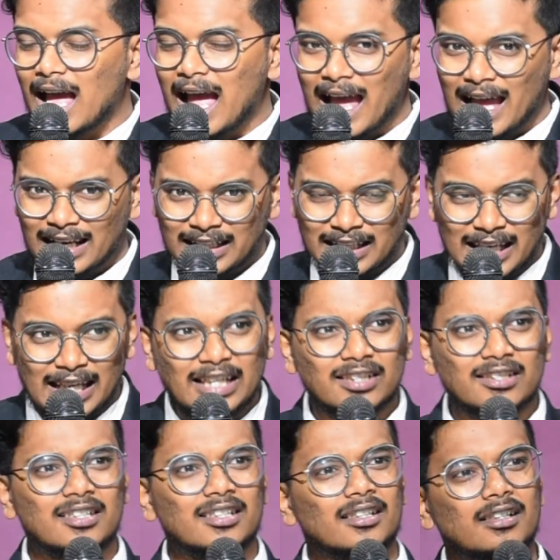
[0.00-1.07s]
and
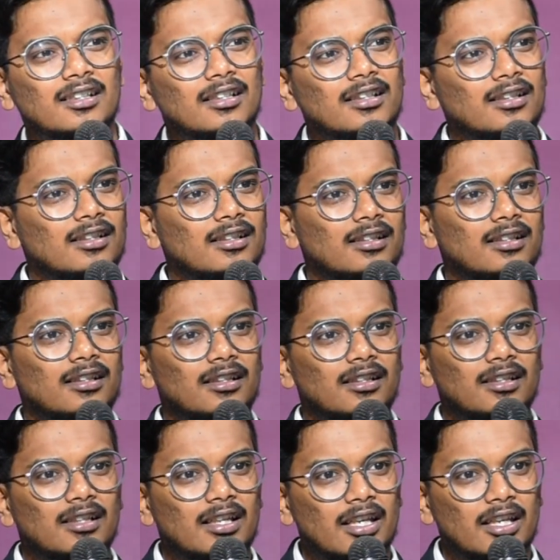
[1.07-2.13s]
it
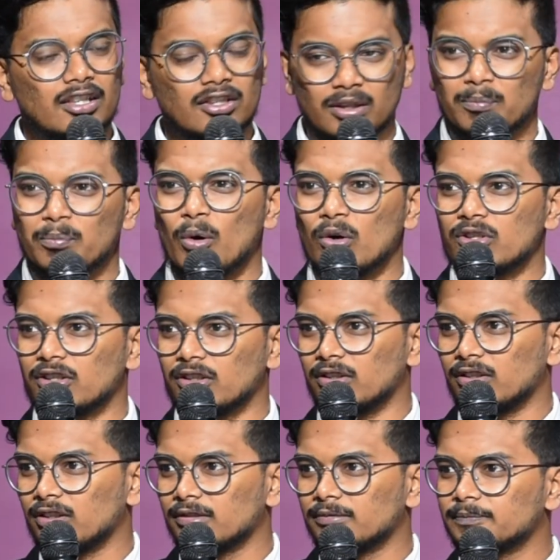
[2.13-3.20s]
is
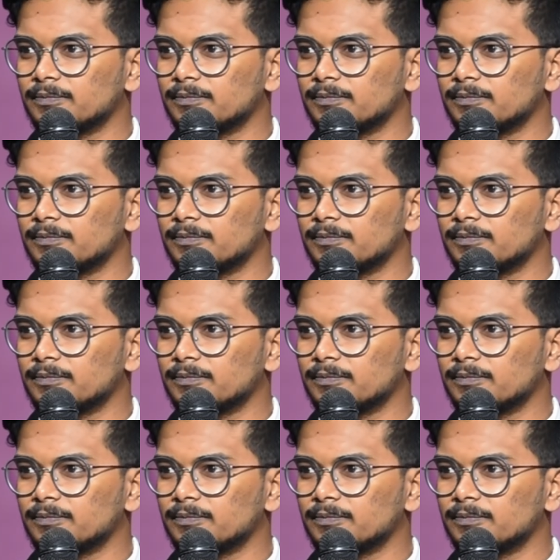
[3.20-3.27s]
important.